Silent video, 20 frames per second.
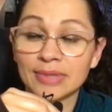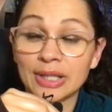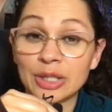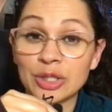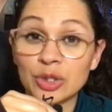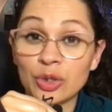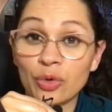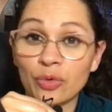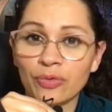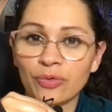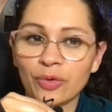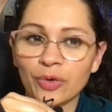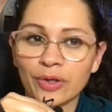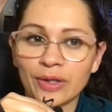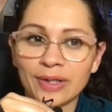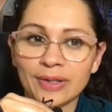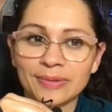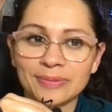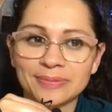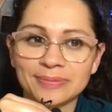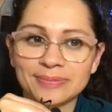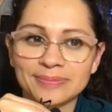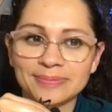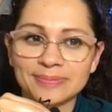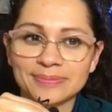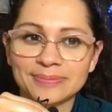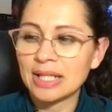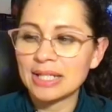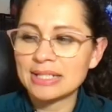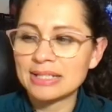Let's go for it.
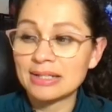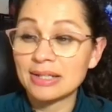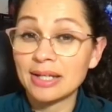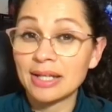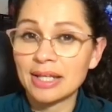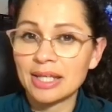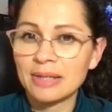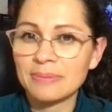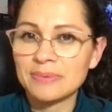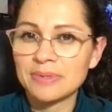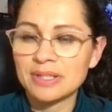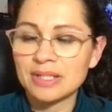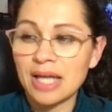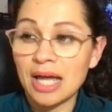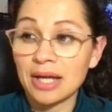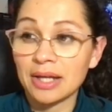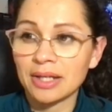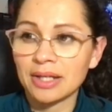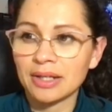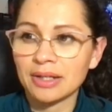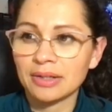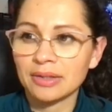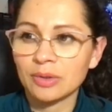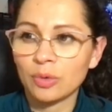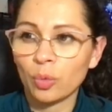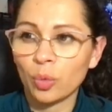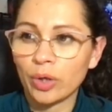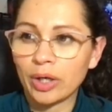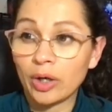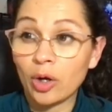Let's let it keep stacking.
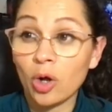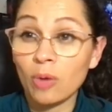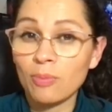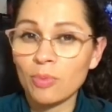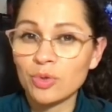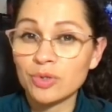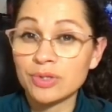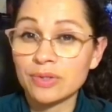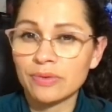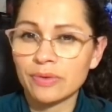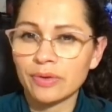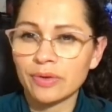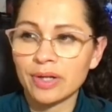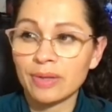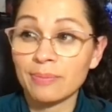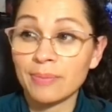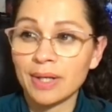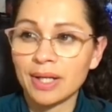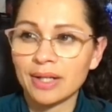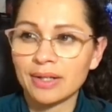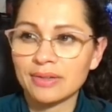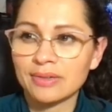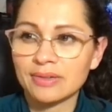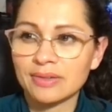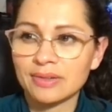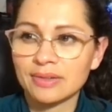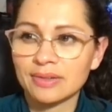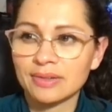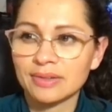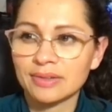We're at almost 30
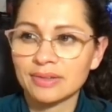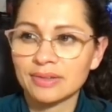minutes.